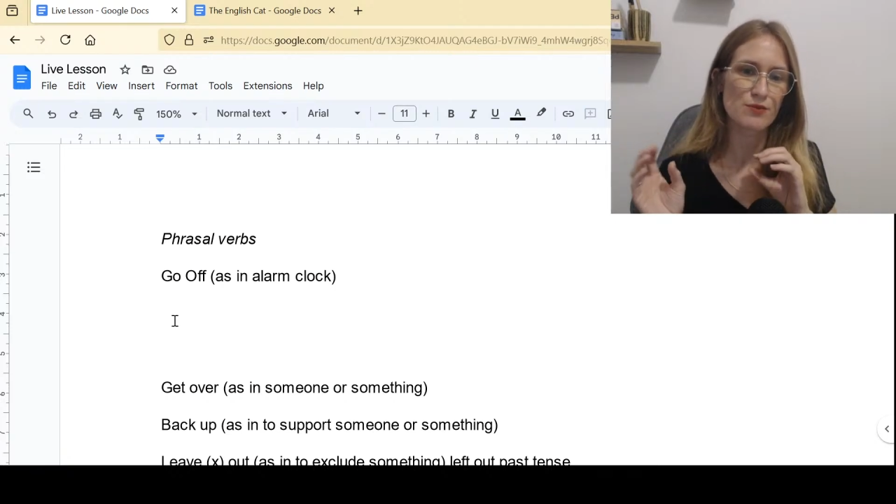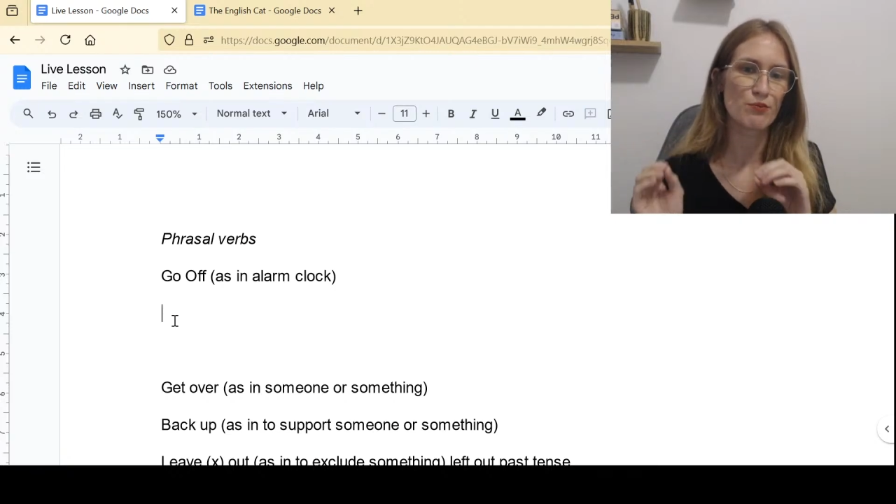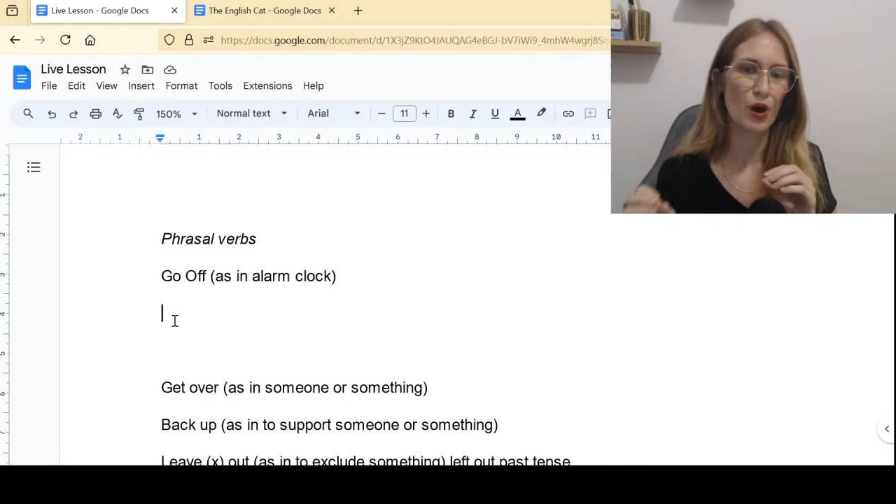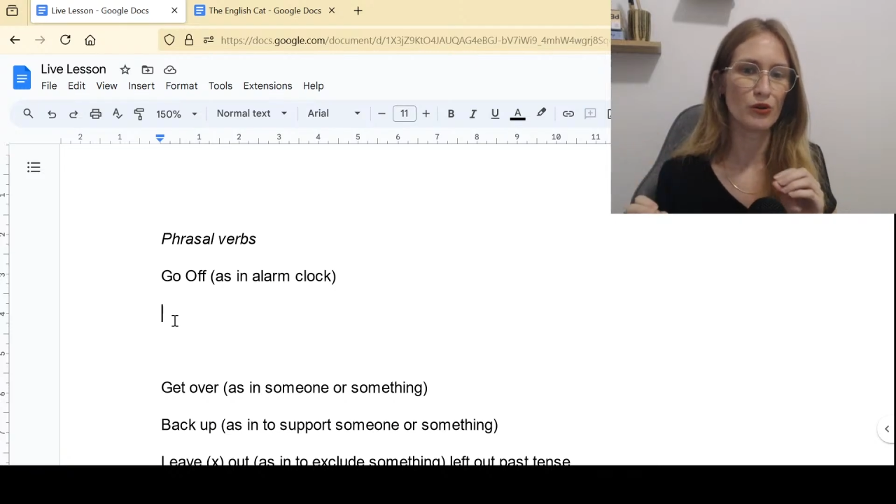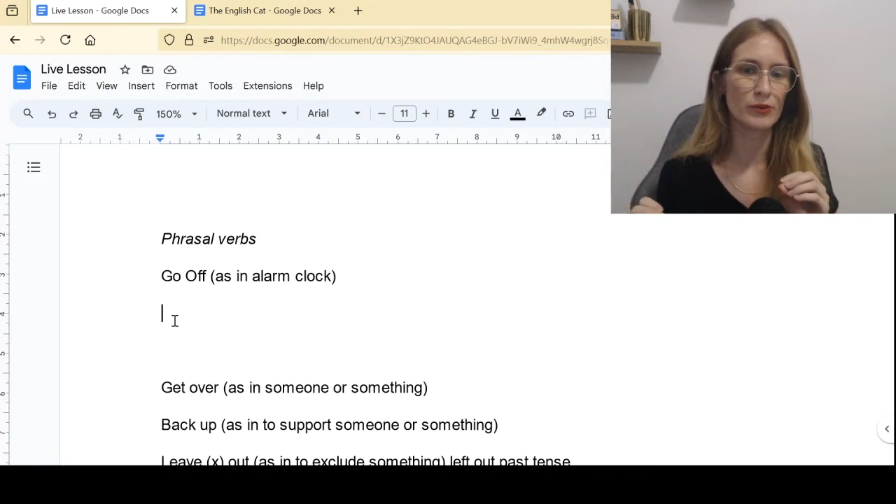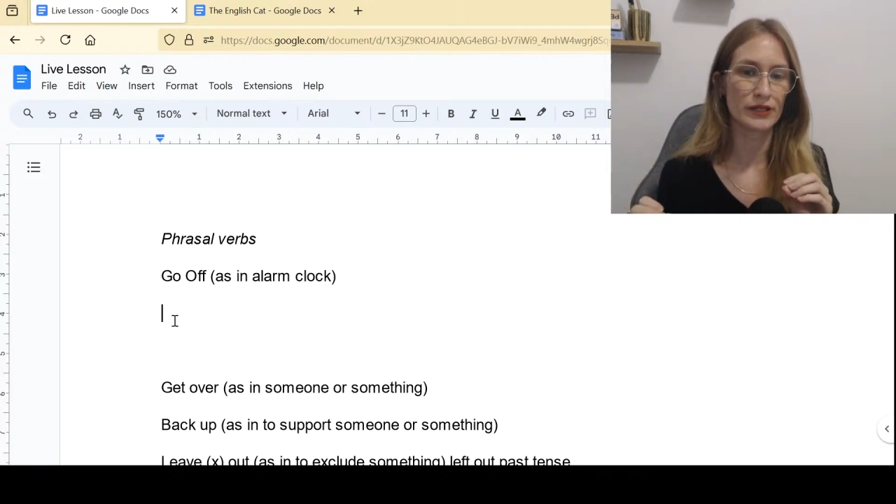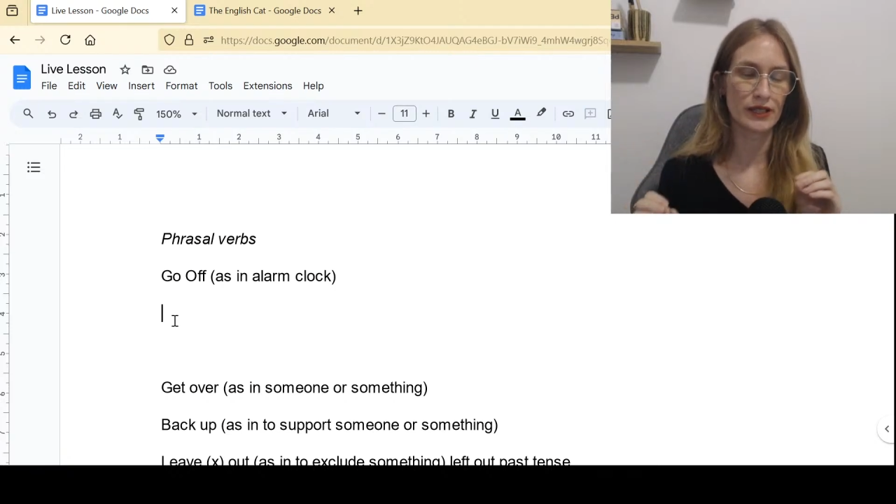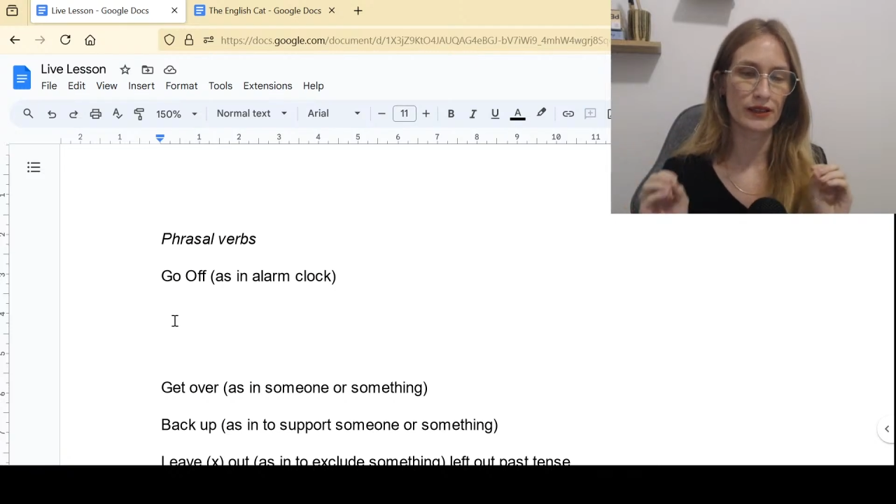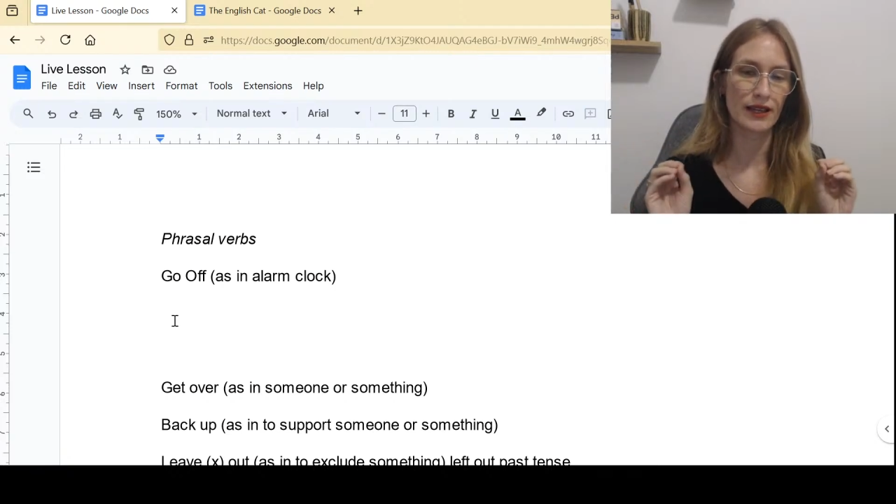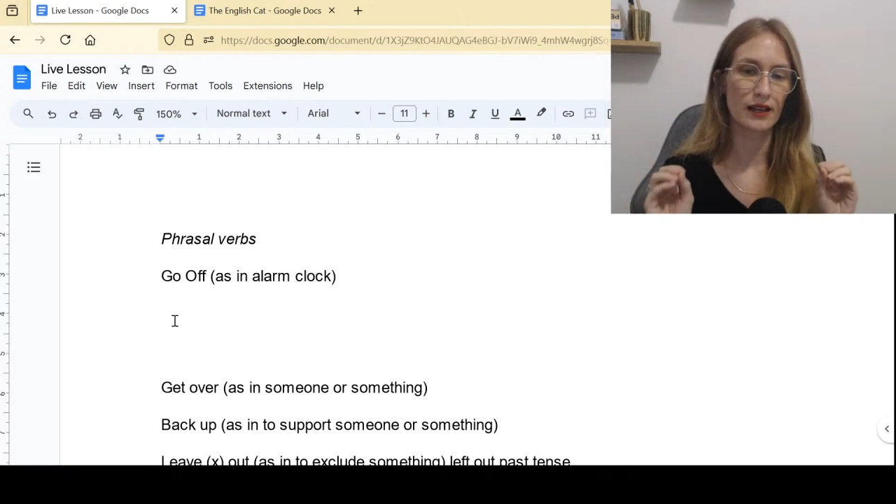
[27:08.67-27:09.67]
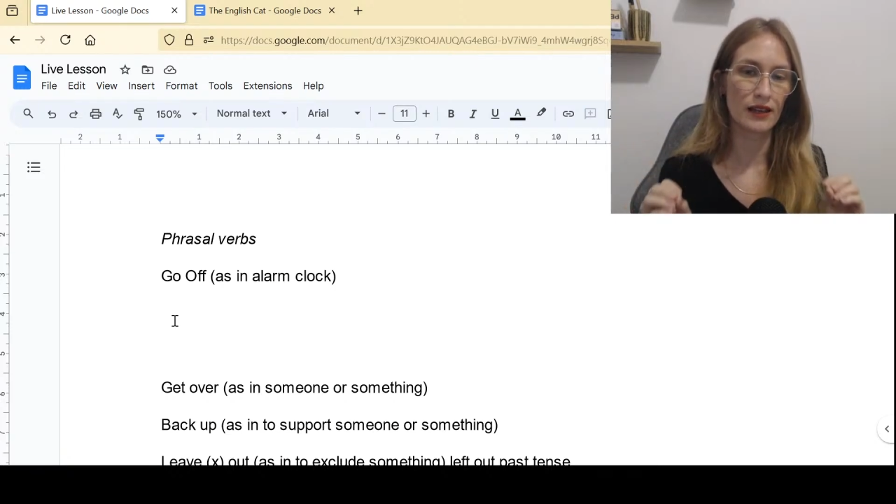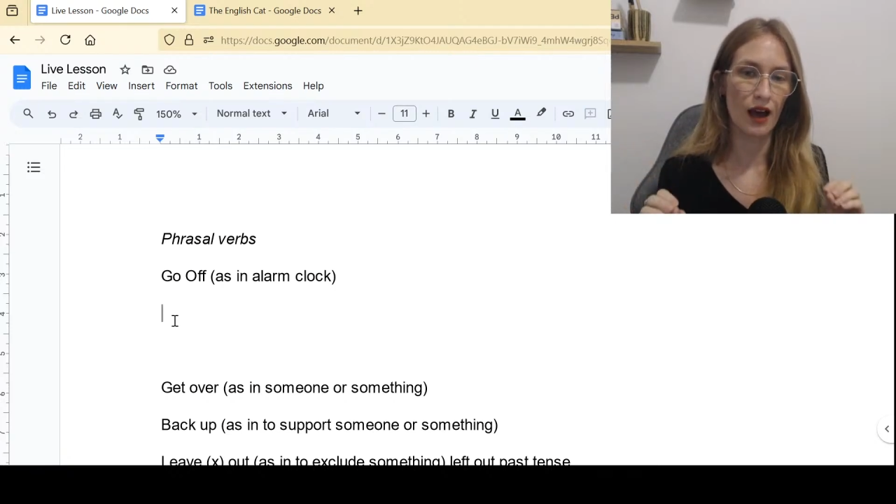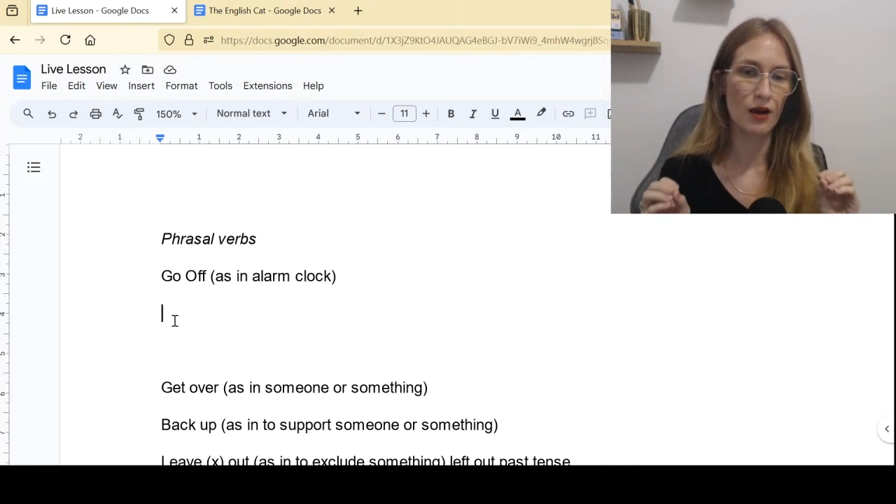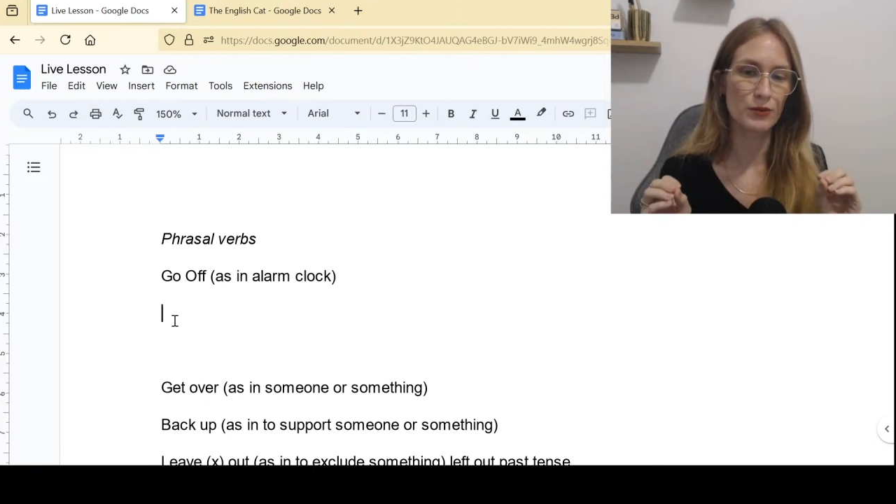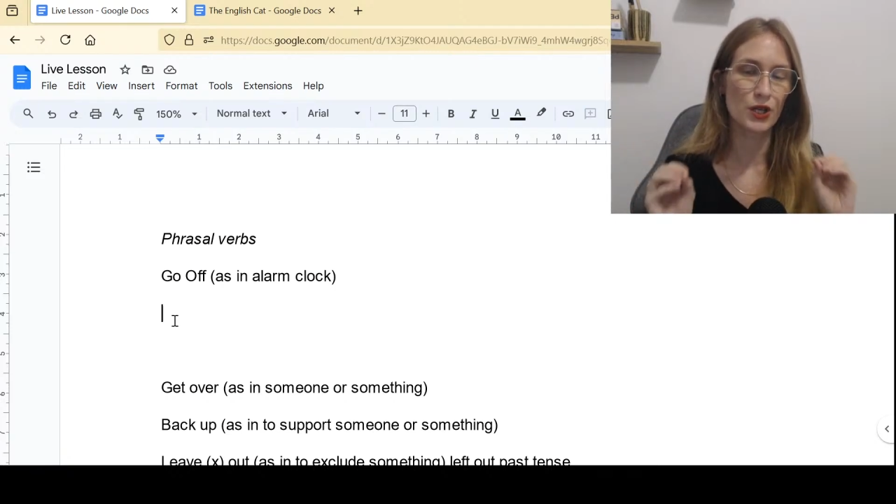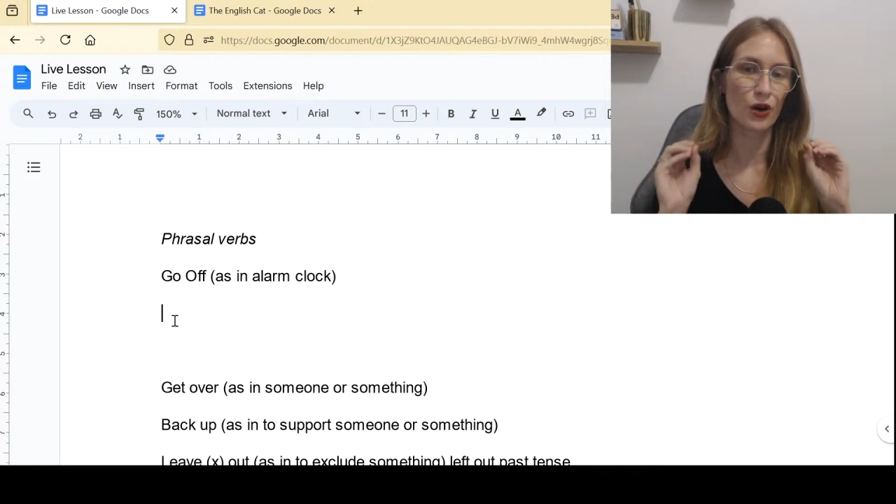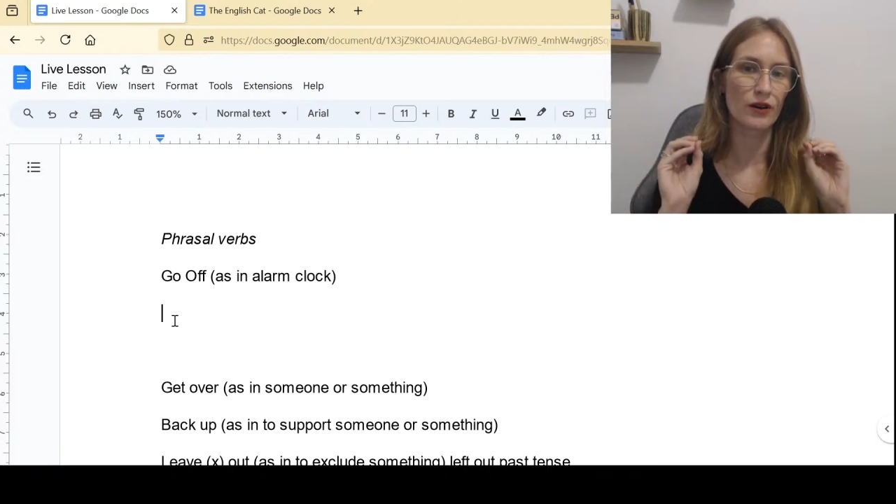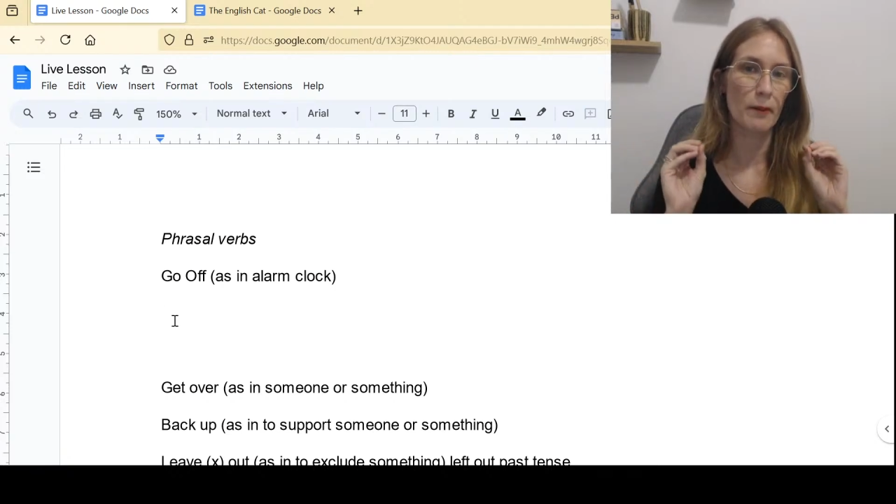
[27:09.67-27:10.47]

moment that the alarm clock